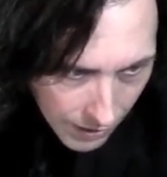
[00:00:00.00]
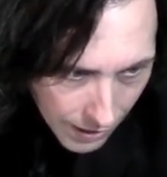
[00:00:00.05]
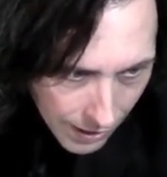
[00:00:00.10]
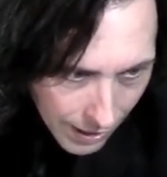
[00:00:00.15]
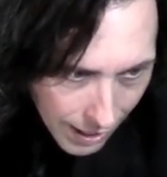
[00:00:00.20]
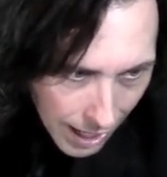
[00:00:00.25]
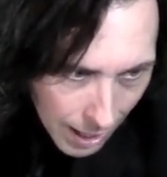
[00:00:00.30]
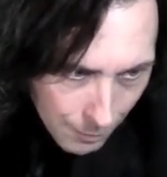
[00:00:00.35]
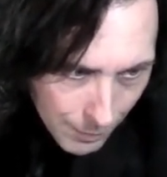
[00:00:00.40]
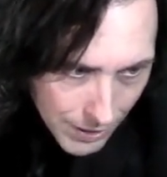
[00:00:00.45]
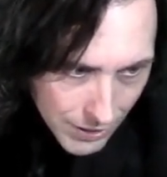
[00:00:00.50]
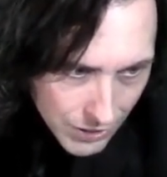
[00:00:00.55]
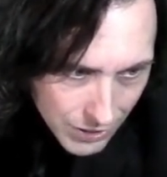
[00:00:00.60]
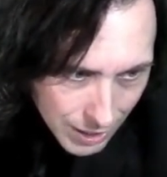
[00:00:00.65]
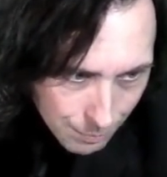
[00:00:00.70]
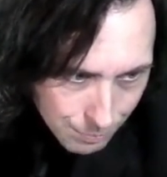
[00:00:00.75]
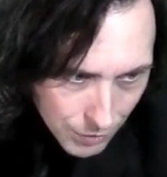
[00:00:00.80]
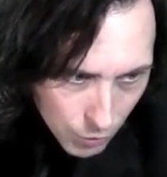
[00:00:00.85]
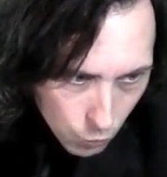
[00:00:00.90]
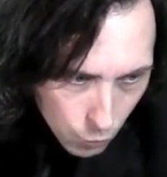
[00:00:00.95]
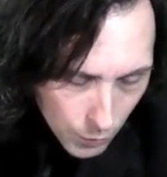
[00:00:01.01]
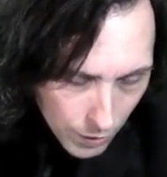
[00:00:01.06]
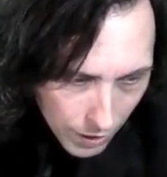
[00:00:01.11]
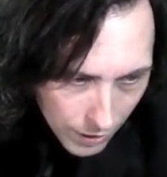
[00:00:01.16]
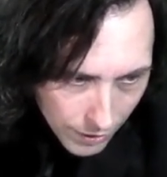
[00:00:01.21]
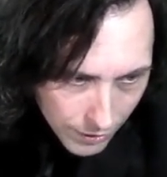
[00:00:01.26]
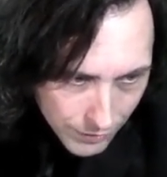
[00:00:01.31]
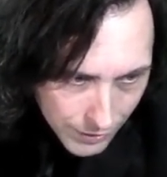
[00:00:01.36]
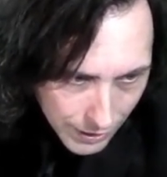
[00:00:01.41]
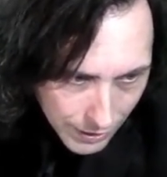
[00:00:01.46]
I'm going to skip
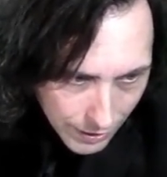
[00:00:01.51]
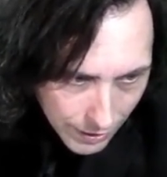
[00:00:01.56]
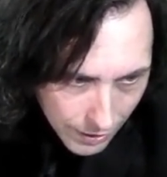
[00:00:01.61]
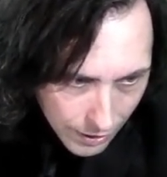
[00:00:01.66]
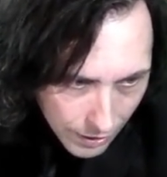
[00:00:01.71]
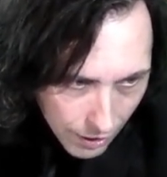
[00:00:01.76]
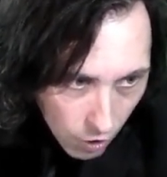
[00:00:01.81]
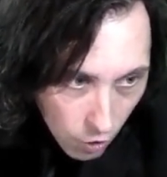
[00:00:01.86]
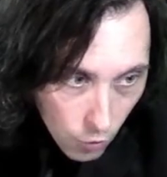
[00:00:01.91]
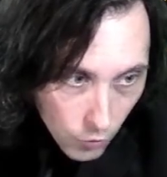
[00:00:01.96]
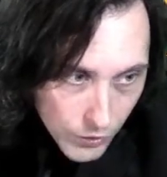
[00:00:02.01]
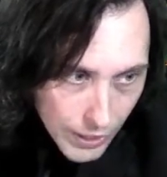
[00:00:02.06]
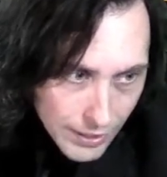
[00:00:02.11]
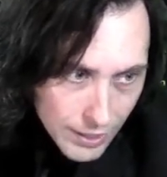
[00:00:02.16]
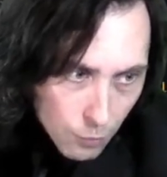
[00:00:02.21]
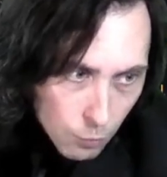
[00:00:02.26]
and then